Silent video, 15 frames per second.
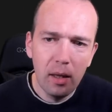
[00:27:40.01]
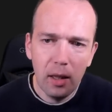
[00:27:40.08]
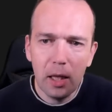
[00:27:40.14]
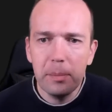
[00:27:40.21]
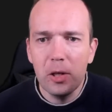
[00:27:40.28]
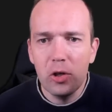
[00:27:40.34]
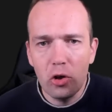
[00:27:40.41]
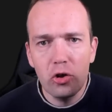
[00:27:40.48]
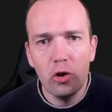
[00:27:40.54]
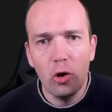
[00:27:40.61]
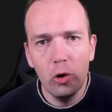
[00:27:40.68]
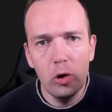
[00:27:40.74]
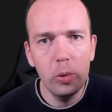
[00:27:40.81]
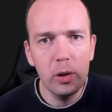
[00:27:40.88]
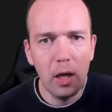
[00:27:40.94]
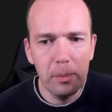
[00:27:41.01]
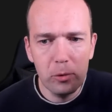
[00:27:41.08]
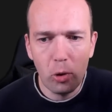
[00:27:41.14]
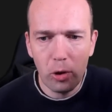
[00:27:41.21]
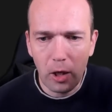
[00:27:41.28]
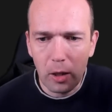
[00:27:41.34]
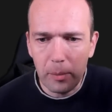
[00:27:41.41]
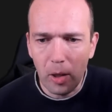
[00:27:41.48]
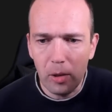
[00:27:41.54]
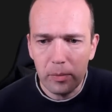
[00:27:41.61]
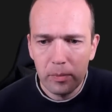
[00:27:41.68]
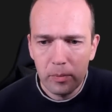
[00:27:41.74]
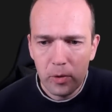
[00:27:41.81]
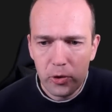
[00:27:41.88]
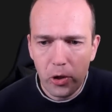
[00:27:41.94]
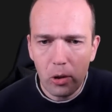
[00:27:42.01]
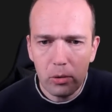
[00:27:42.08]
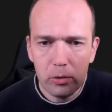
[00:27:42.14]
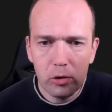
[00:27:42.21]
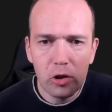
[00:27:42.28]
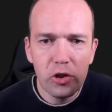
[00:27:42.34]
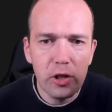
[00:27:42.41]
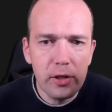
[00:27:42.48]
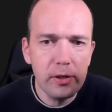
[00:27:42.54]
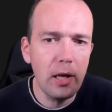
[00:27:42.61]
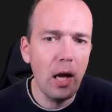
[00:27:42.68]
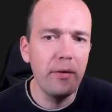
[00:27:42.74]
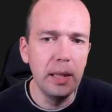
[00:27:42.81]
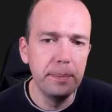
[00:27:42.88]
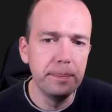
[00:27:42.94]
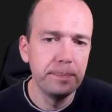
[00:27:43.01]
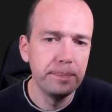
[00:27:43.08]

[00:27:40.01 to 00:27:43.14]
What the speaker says: Let me just show you what I'm talking about. So rook g7.